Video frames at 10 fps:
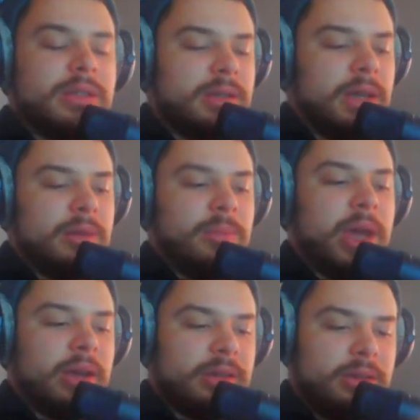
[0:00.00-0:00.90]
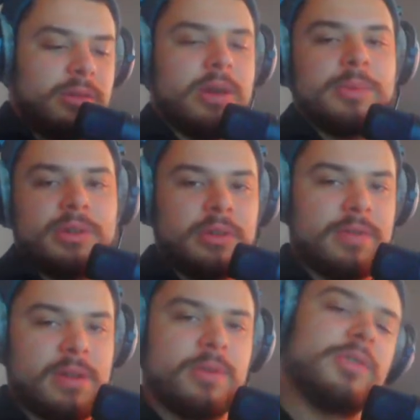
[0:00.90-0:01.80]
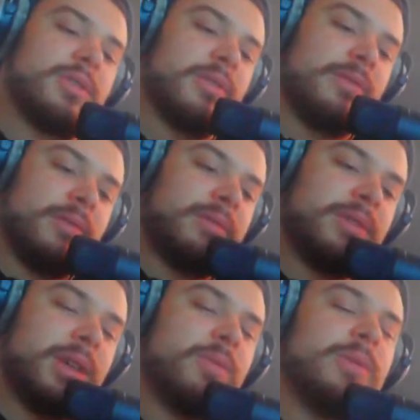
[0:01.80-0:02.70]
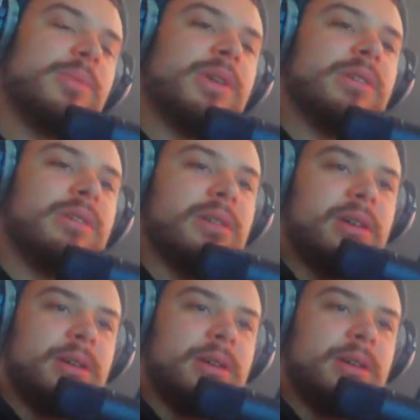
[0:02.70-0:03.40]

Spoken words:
It's like banks, corruption, the Federal Reserve. It's like one piece.